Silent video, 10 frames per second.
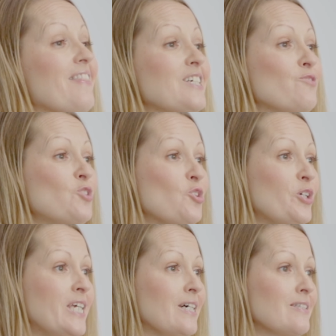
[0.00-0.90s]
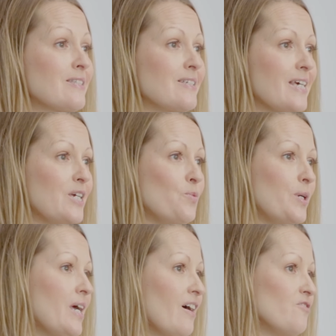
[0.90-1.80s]
Thanks for joining us. Today
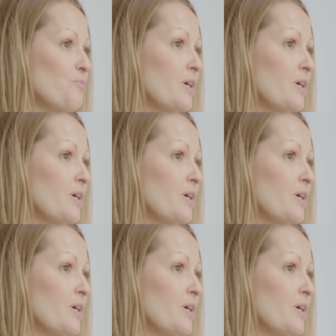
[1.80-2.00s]
we have